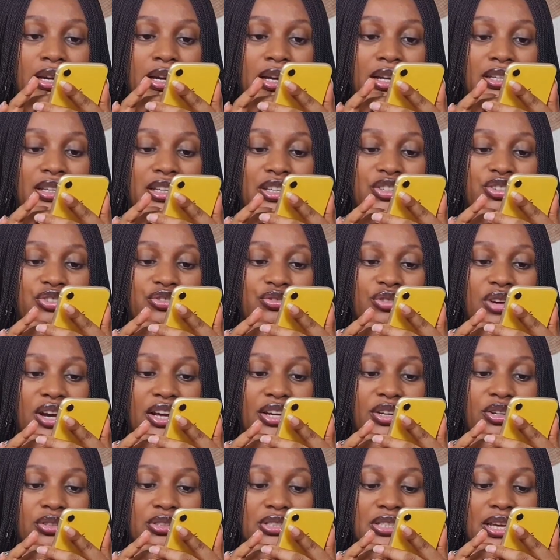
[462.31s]
and then
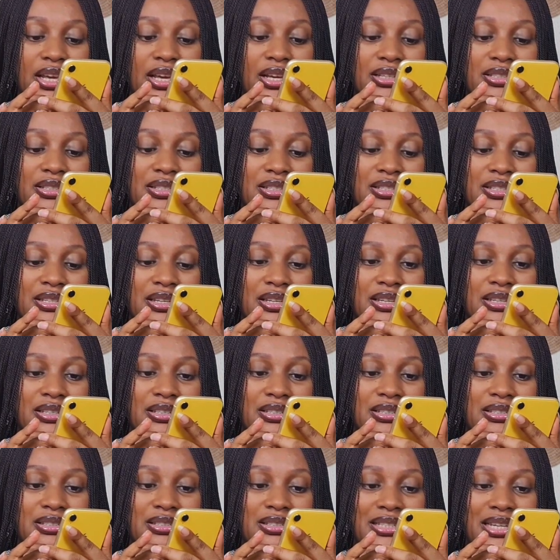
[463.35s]
drag your text
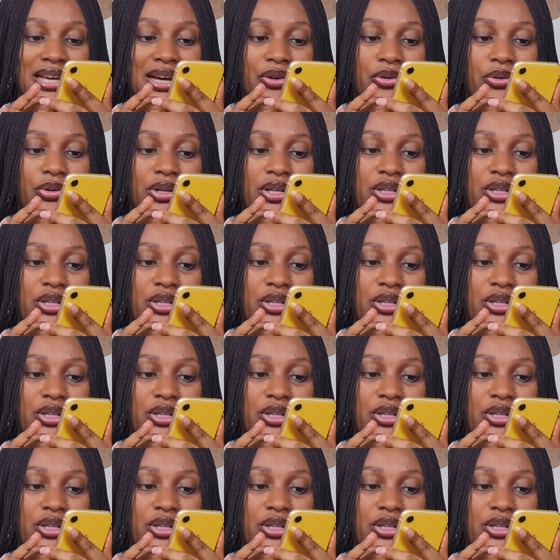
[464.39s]
down.